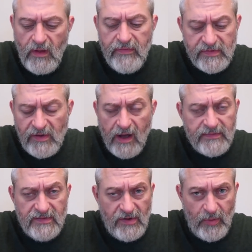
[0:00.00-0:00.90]
The
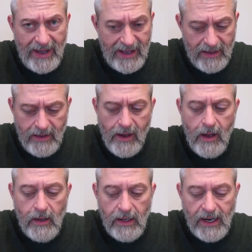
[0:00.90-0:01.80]
sauce is okay.
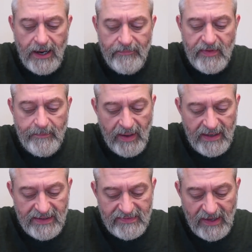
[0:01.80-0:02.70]
The
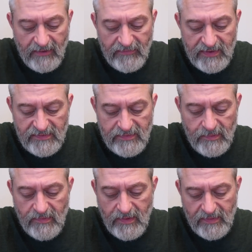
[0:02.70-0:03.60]
bun itself is,
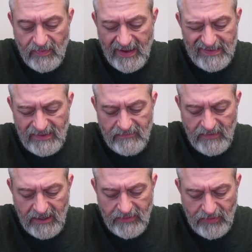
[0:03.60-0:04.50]
like I said,
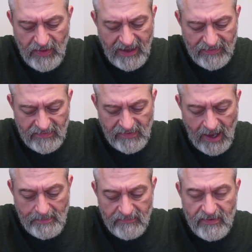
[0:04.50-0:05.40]
very thick at the
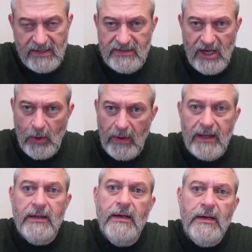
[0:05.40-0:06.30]
top and very doughy.